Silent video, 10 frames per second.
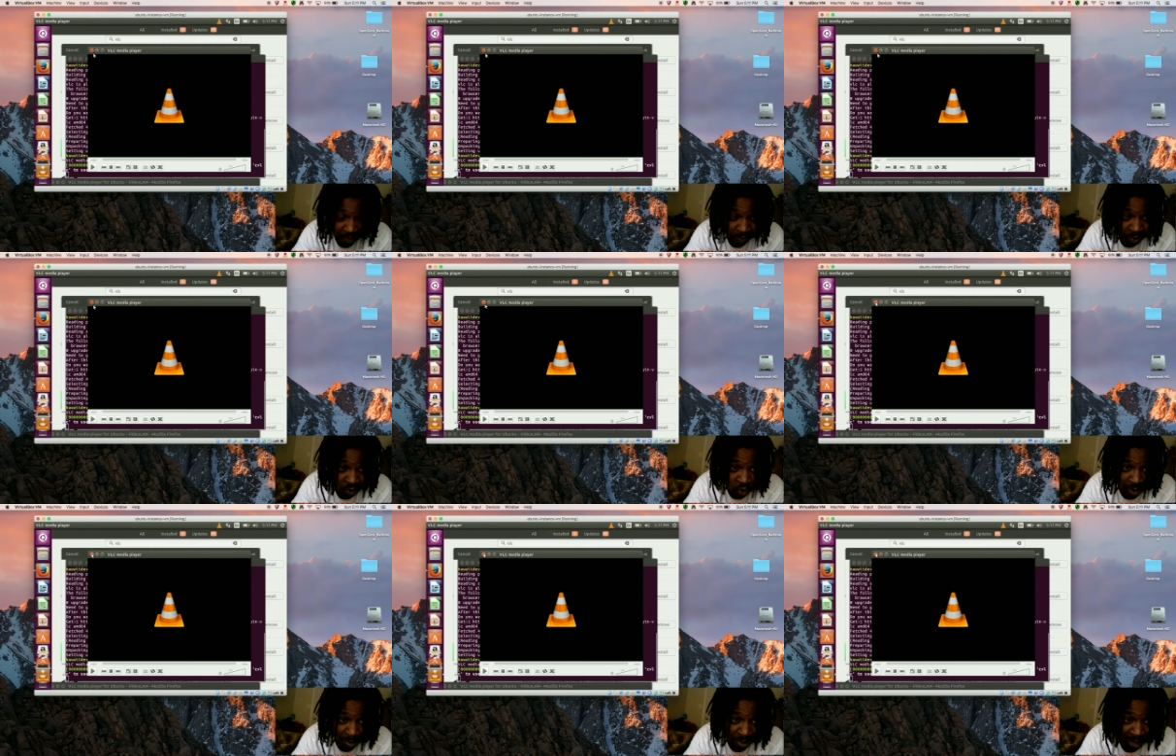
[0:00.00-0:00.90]
You can make
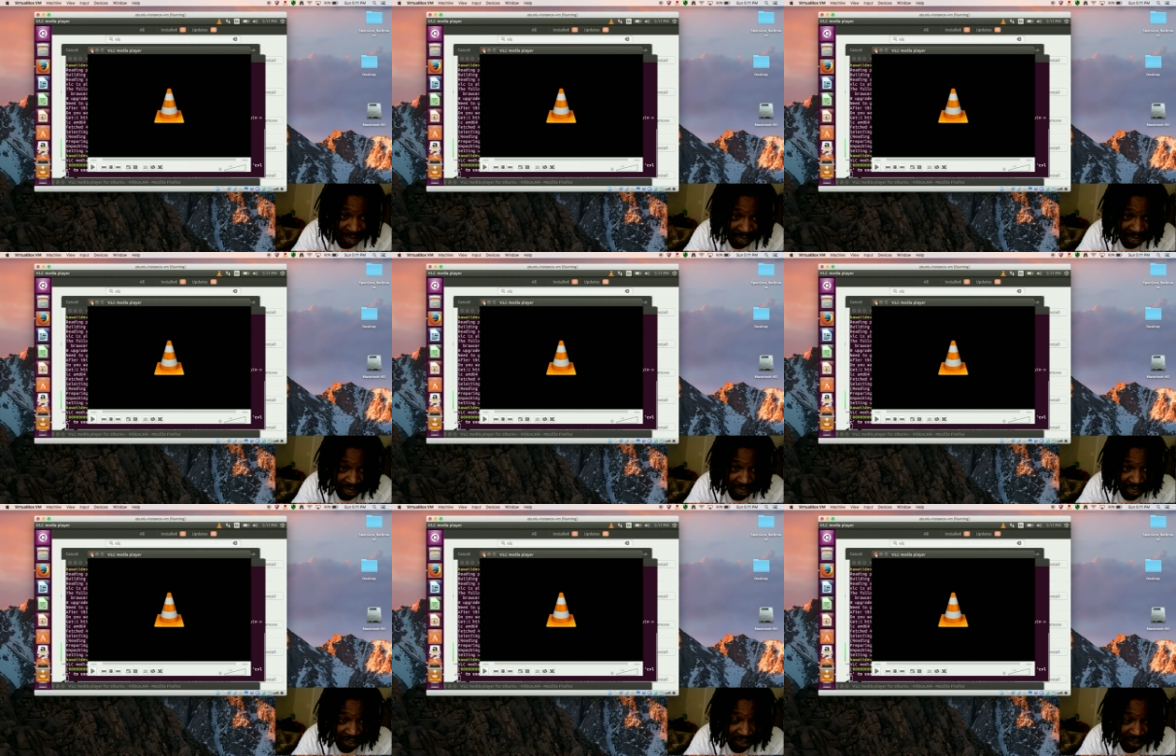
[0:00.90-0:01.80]

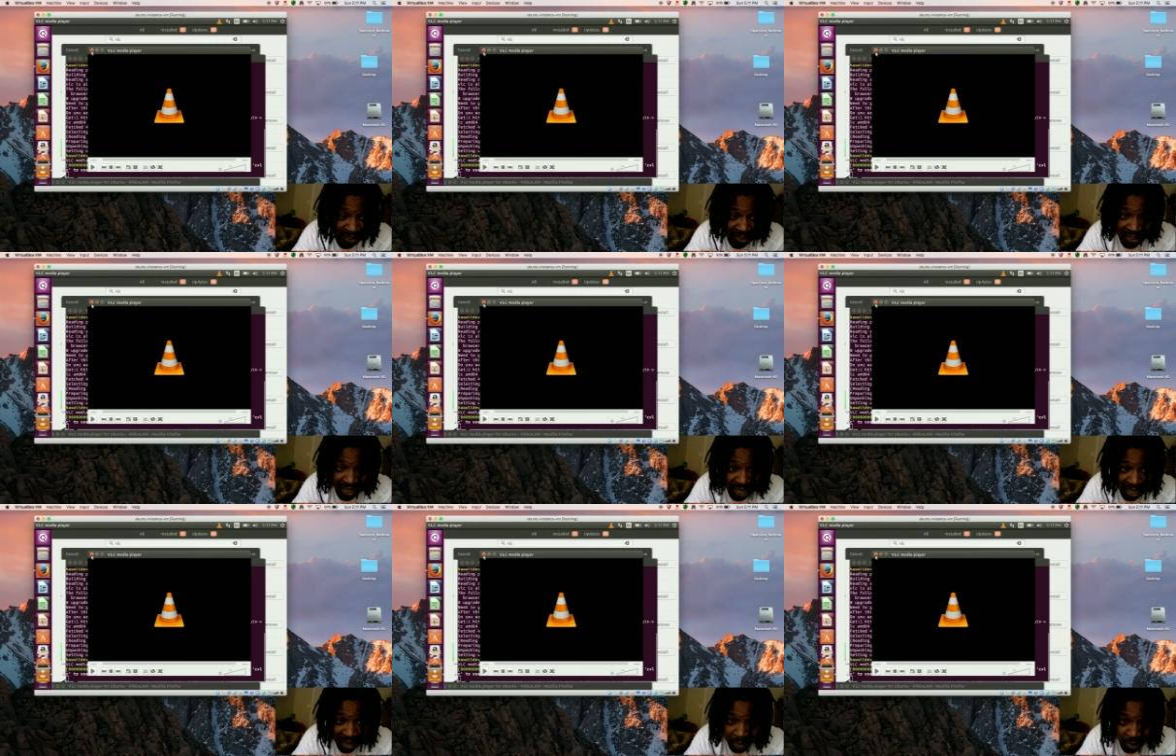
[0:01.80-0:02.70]
playlists.
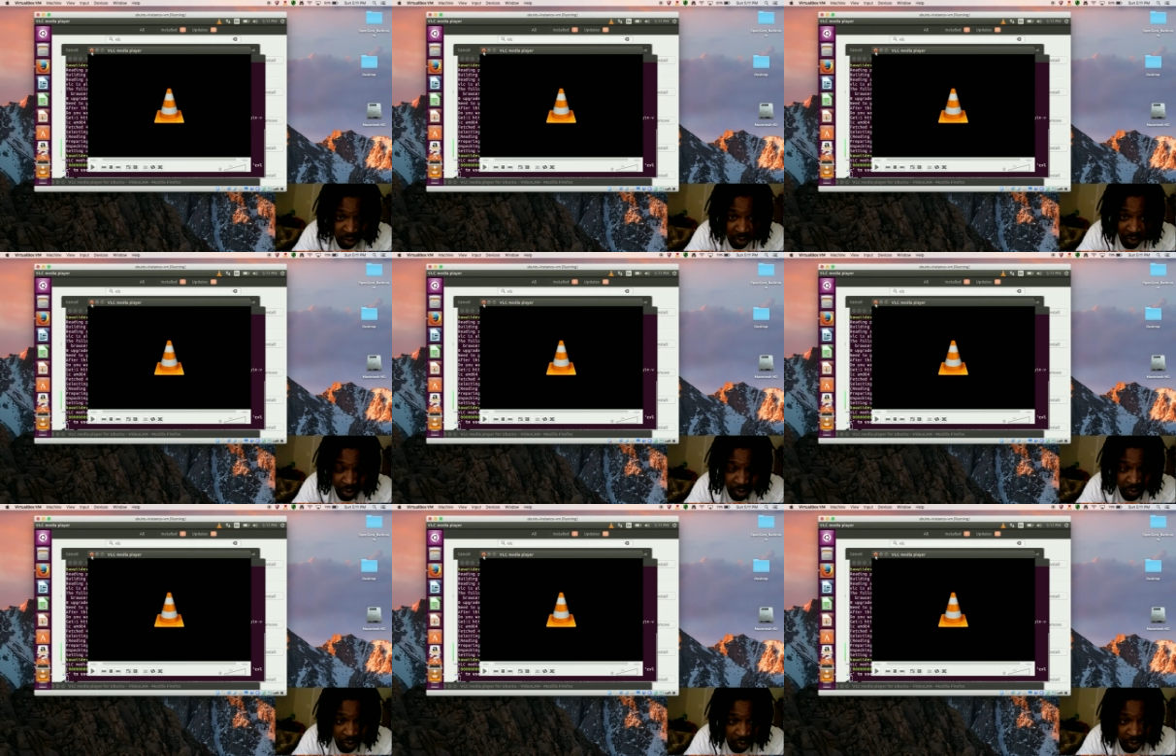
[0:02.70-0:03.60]
Beautiful, beautiful,
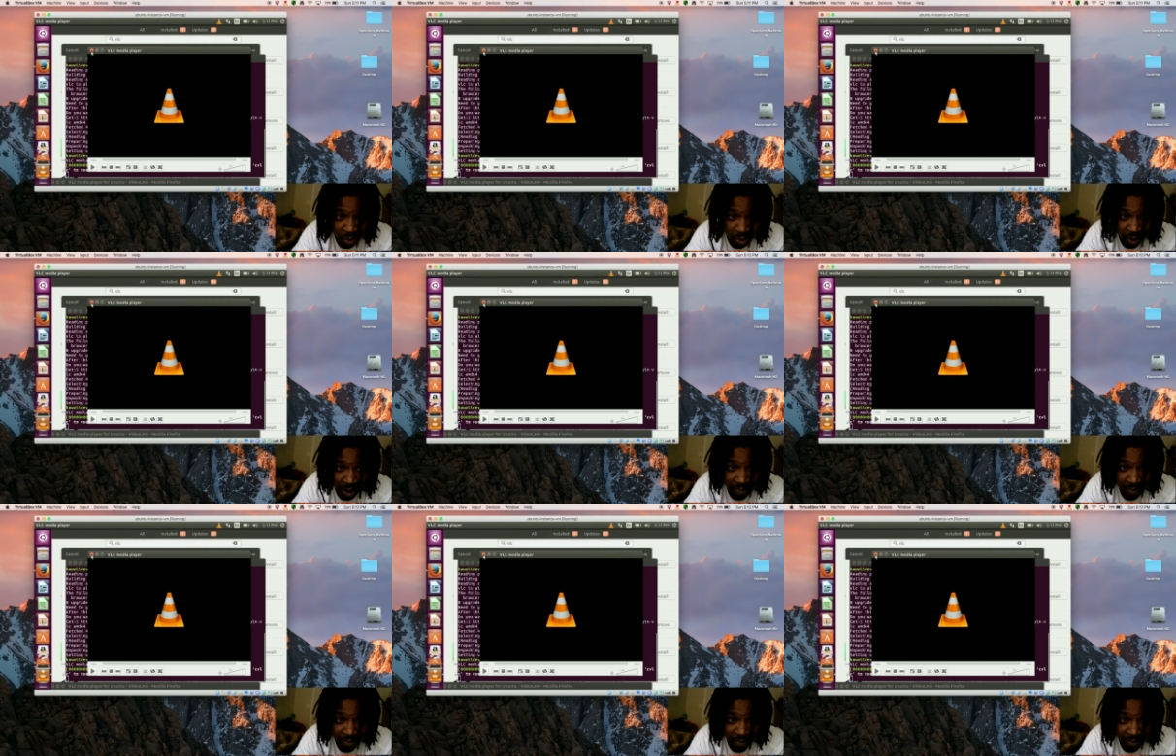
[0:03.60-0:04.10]
beautiful program.